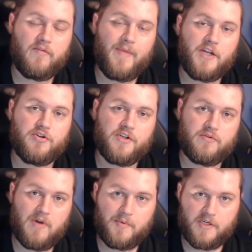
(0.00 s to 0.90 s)
major
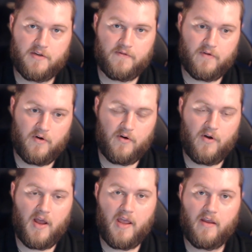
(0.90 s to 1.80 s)
disruptions for
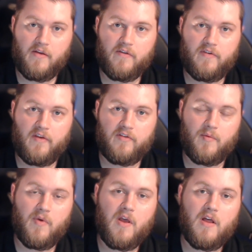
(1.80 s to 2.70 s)
a
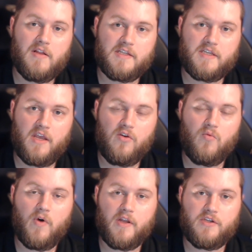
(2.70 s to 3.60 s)
system. Let's say you
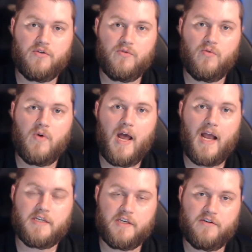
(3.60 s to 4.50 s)
wanted to
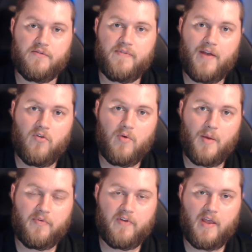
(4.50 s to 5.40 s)
access your favorite
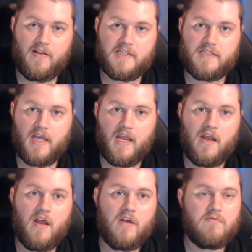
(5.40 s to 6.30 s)
website. Let's
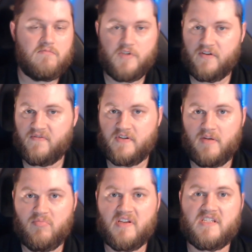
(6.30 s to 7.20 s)
say, just for
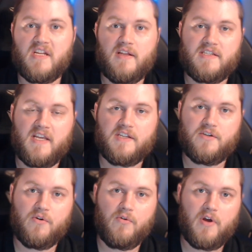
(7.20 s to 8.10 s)
simplicity, let's say it's
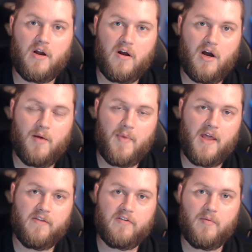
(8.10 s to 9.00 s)
google.com,
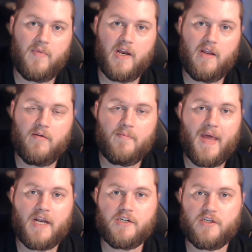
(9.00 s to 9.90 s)
and somebody manages